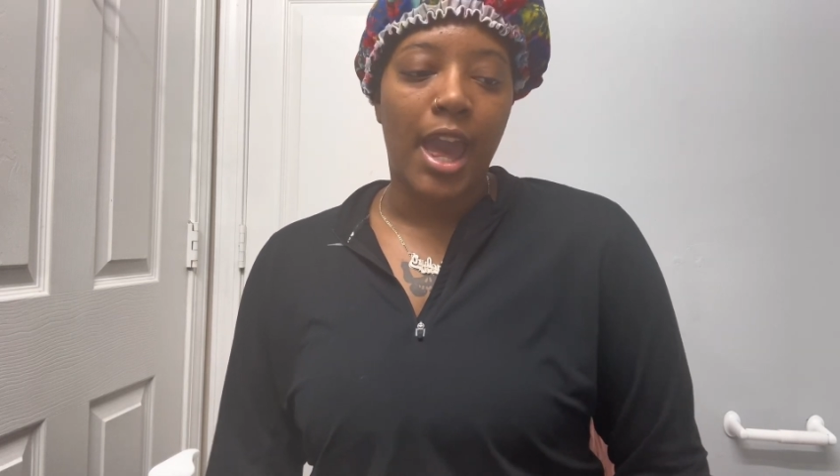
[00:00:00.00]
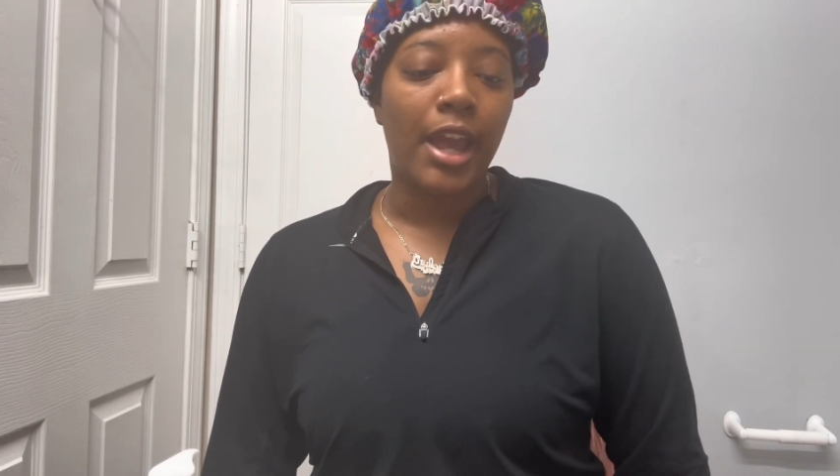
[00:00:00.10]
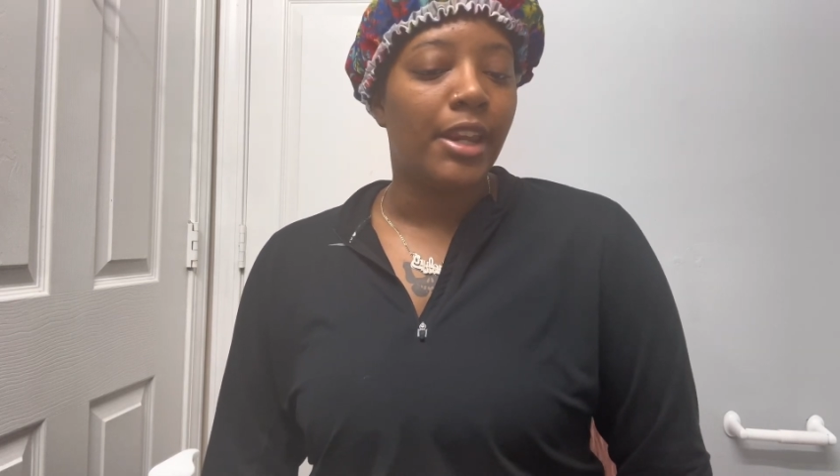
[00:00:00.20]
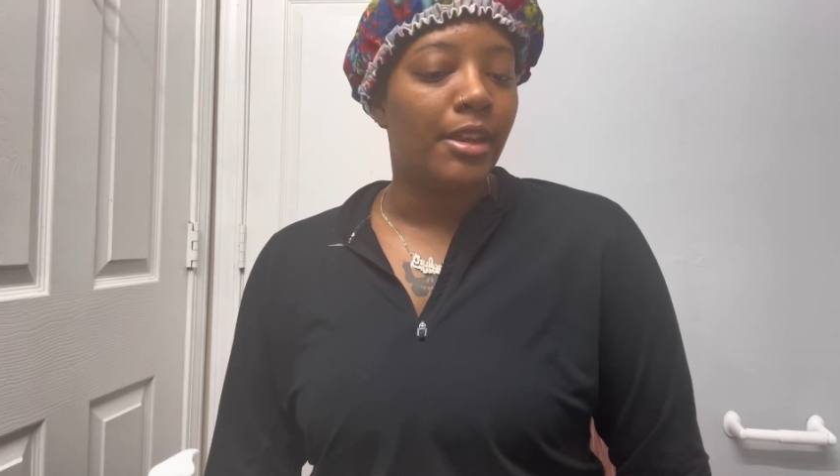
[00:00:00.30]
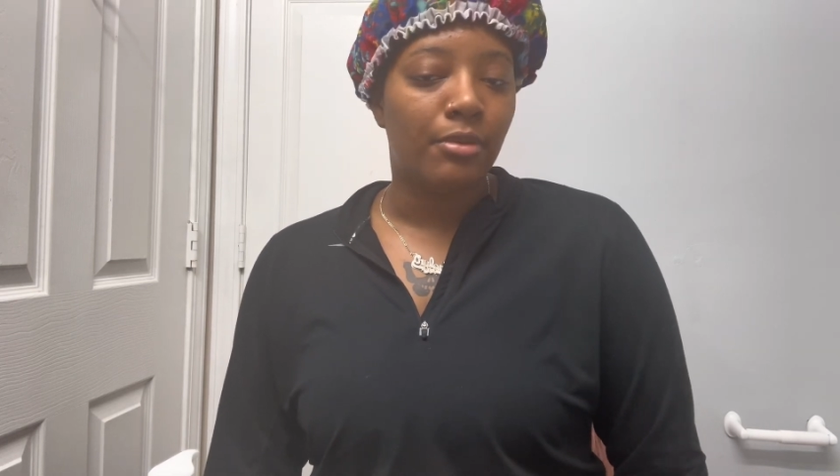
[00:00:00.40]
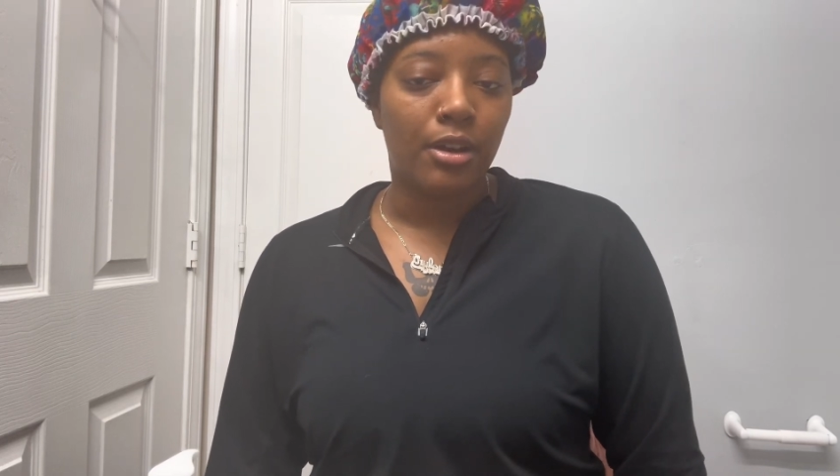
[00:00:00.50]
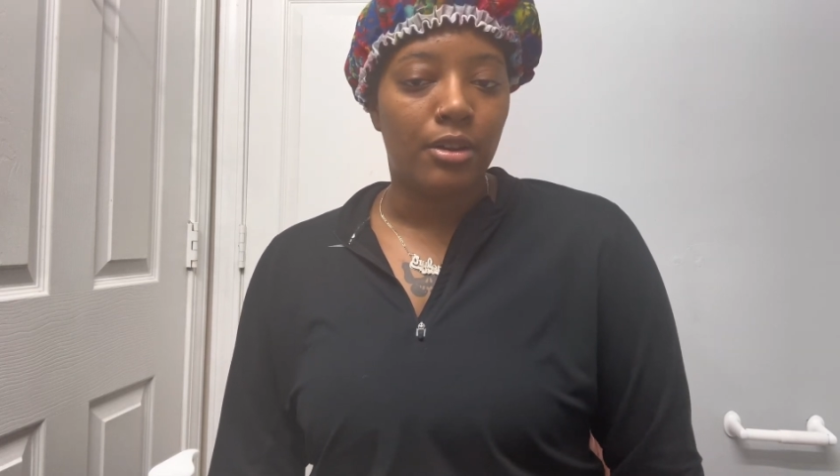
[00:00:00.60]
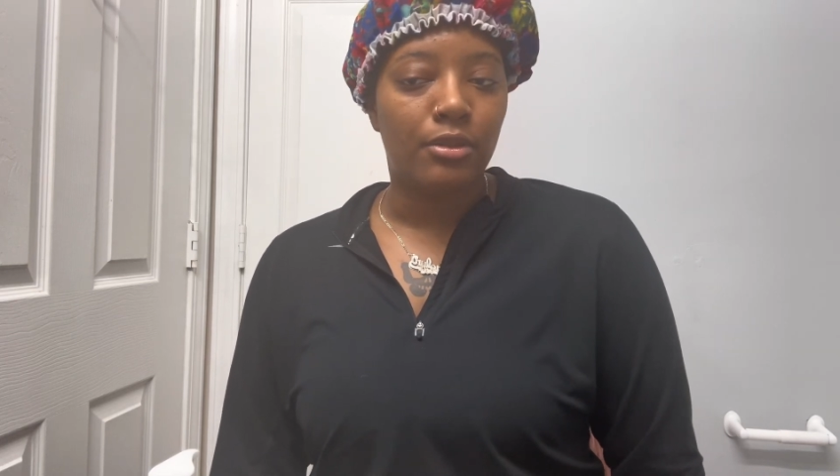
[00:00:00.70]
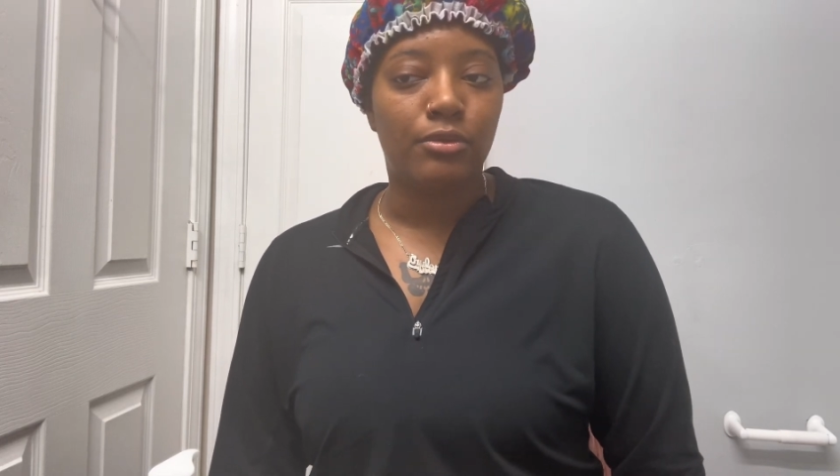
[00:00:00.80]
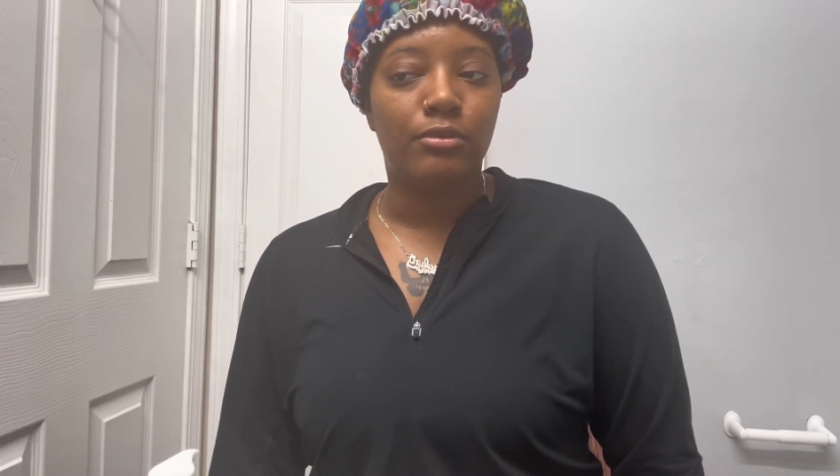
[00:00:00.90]
acne
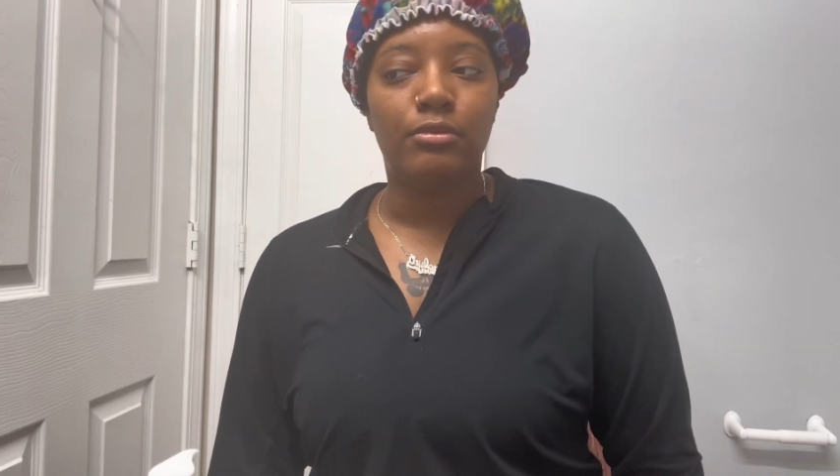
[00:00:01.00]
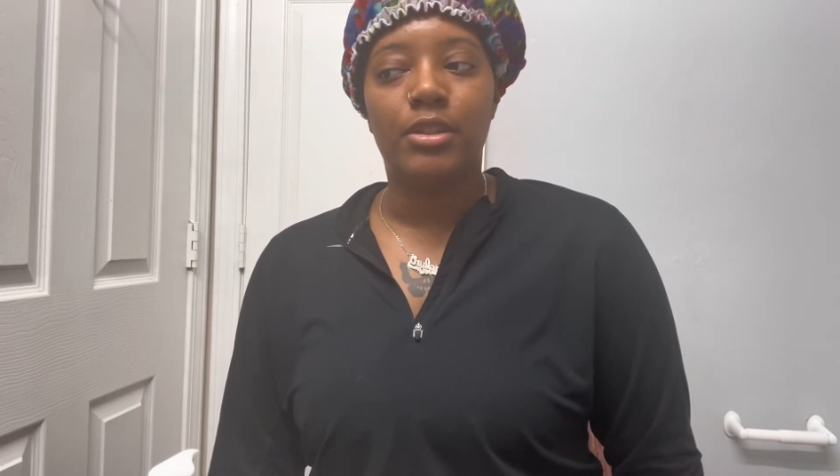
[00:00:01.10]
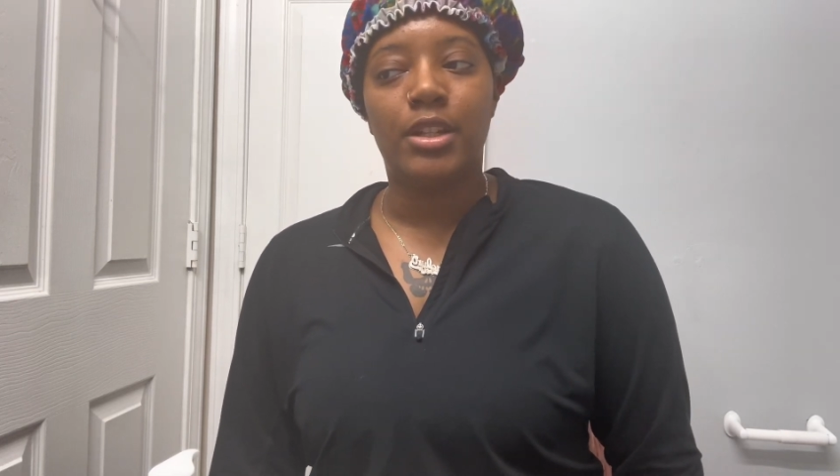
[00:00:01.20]
prone,